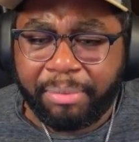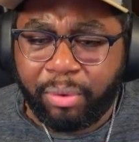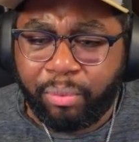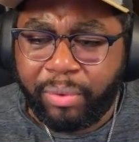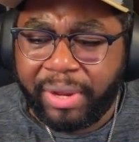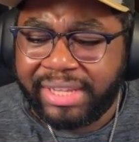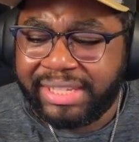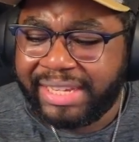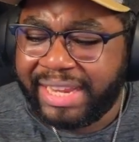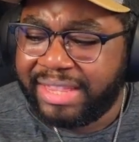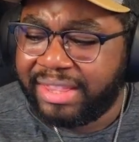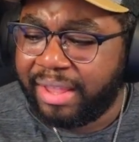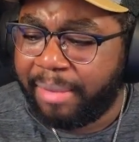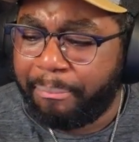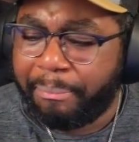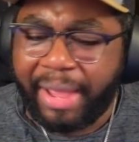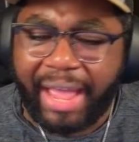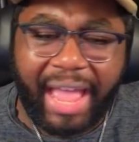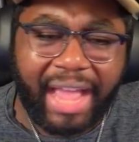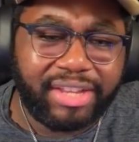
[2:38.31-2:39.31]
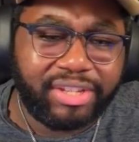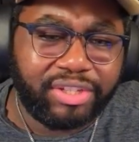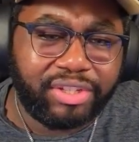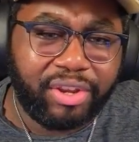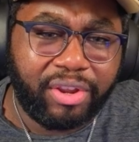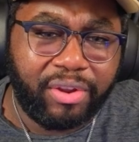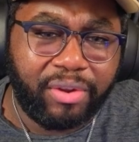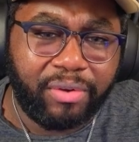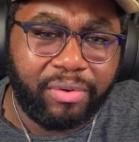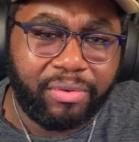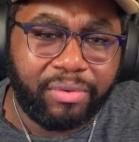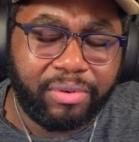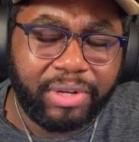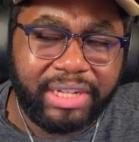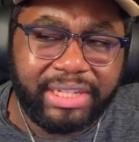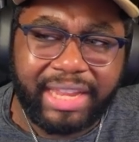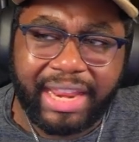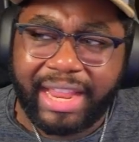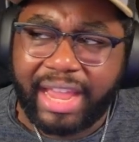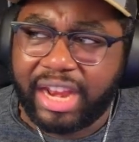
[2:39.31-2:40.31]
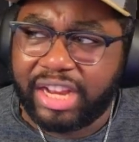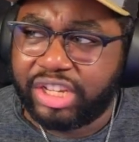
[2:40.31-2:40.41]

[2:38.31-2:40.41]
What's in the box, though? You saying I got